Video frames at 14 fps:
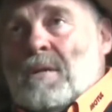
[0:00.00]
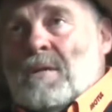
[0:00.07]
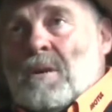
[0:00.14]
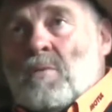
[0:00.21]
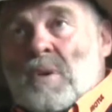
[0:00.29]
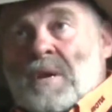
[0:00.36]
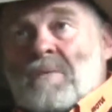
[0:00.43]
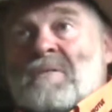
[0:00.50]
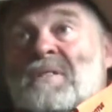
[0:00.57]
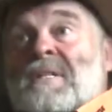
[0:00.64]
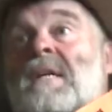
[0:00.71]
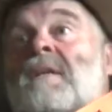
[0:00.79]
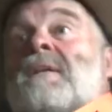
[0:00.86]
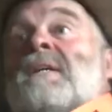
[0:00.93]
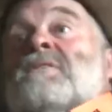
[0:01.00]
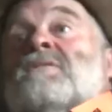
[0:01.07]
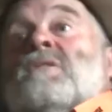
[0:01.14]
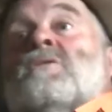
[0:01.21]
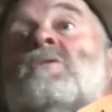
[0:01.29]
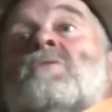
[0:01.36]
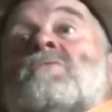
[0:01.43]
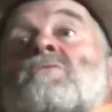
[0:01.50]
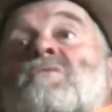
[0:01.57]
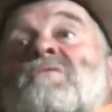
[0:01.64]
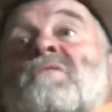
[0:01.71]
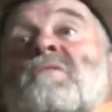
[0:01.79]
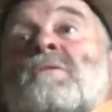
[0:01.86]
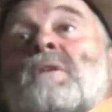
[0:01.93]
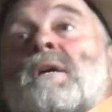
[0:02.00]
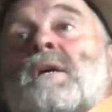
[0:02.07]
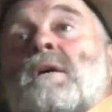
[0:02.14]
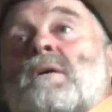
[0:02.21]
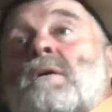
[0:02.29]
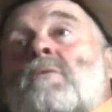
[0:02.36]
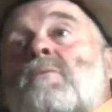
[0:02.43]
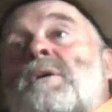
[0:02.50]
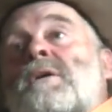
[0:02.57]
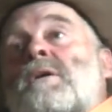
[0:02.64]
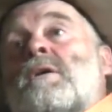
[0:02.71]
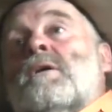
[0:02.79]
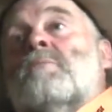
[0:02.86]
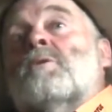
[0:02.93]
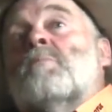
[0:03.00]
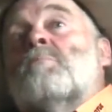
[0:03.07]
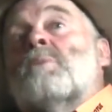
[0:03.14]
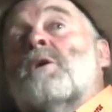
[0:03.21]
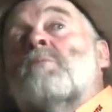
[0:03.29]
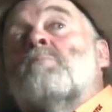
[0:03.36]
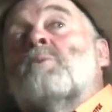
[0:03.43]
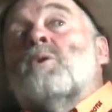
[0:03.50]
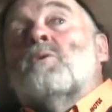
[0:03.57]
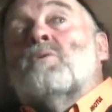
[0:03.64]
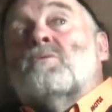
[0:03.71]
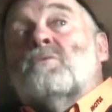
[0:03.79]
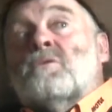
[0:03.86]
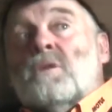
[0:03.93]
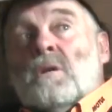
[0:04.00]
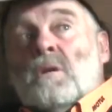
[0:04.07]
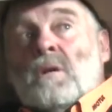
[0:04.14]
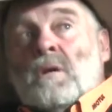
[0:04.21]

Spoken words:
So one of the Sundays I knocked off early, went home and mowed my lawns.